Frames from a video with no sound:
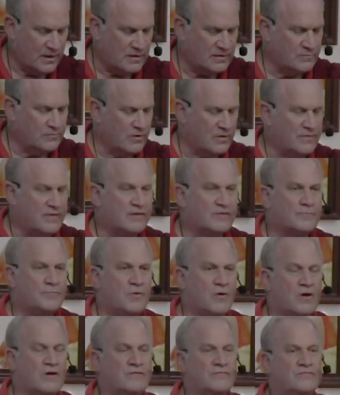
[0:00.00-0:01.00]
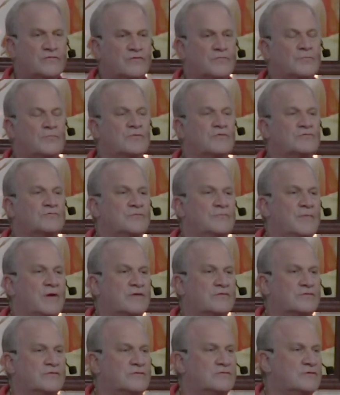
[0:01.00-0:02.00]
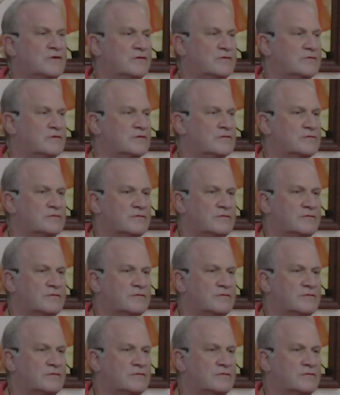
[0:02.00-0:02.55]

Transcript: Anyway, that's part of the spiritual message and